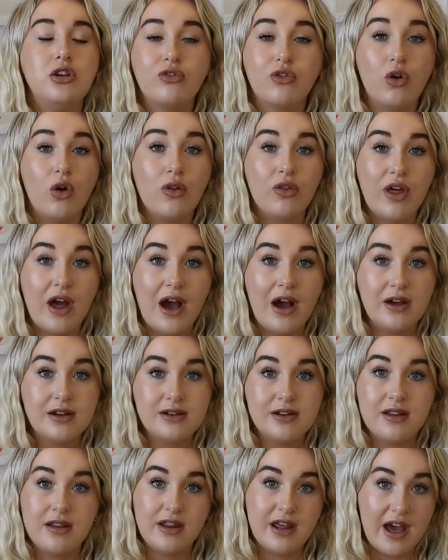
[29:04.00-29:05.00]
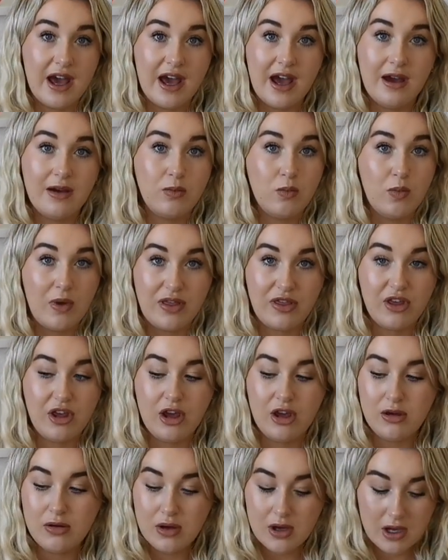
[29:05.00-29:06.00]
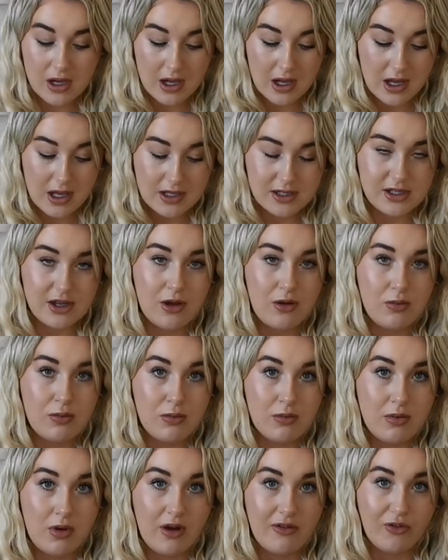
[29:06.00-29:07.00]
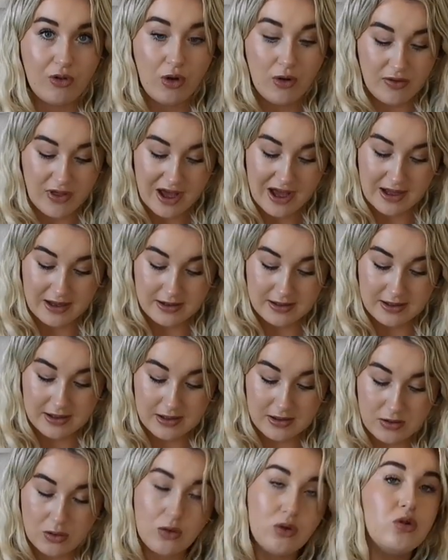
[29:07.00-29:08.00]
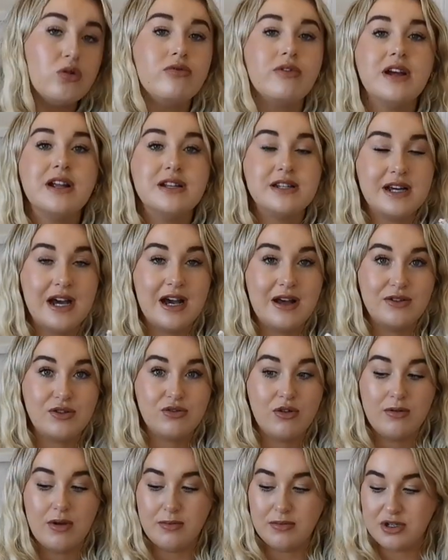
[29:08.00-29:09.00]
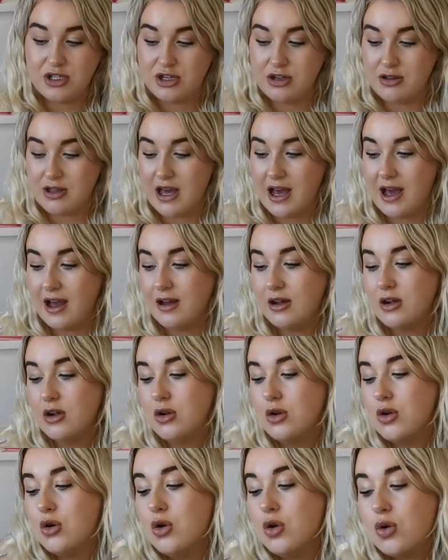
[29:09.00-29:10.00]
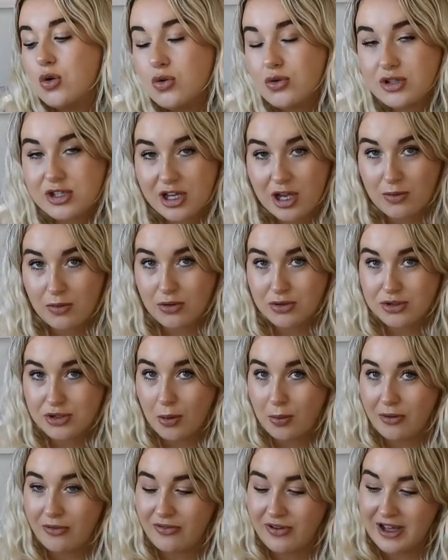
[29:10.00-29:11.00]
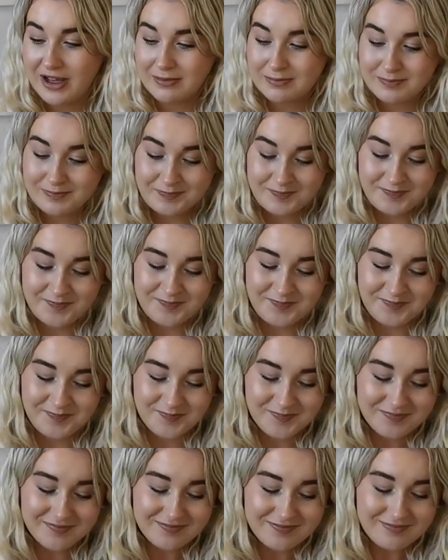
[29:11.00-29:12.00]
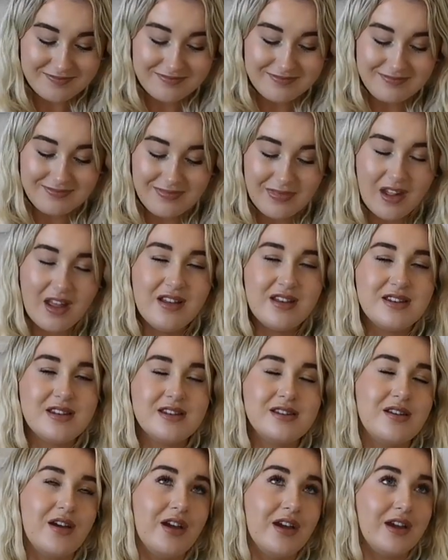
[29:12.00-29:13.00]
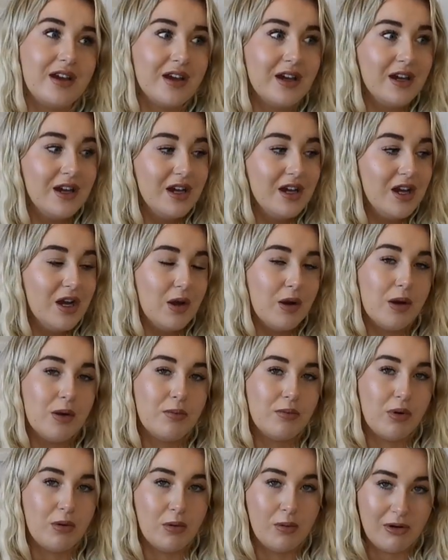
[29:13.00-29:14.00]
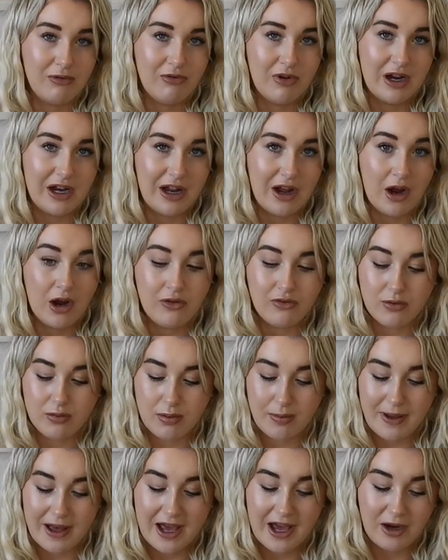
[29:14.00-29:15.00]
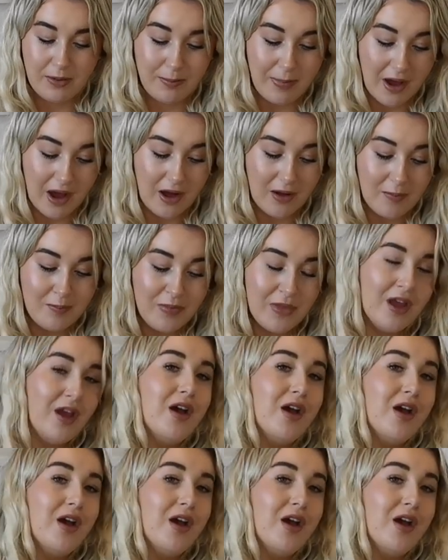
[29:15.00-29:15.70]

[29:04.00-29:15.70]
you've got that there with you. So I've got that all written down, so I'm able to do that. Also on top of it, this is like probably really over prepared, but